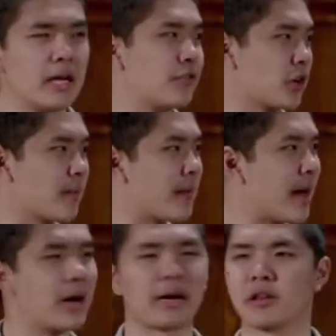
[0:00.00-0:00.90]
if you're
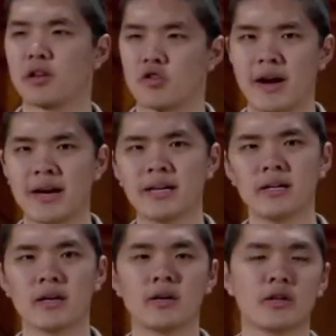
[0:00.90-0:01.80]
comparing a string
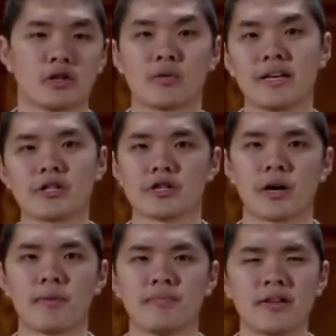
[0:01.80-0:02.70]
to an integer.
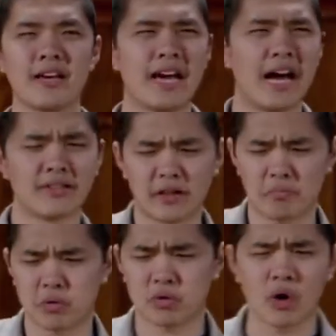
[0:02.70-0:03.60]
And that's
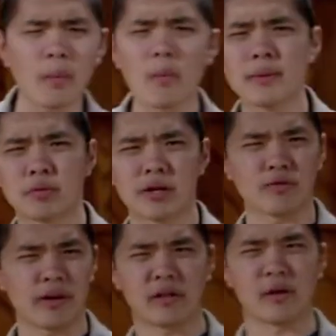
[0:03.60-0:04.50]
probably pretty
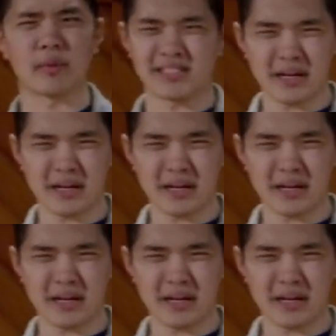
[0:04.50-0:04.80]
reasonable. It